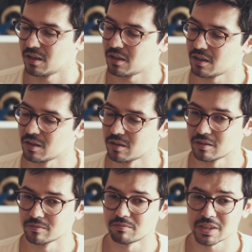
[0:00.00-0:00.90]

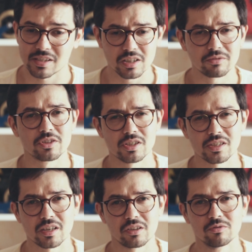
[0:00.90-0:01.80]
But still, for
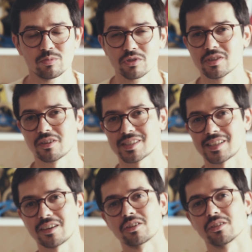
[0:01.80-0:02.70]
this kind of boots, there are
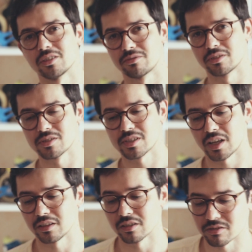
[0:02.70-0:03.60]
several different
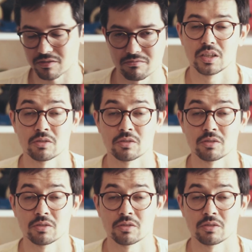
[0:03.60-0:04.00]
standards.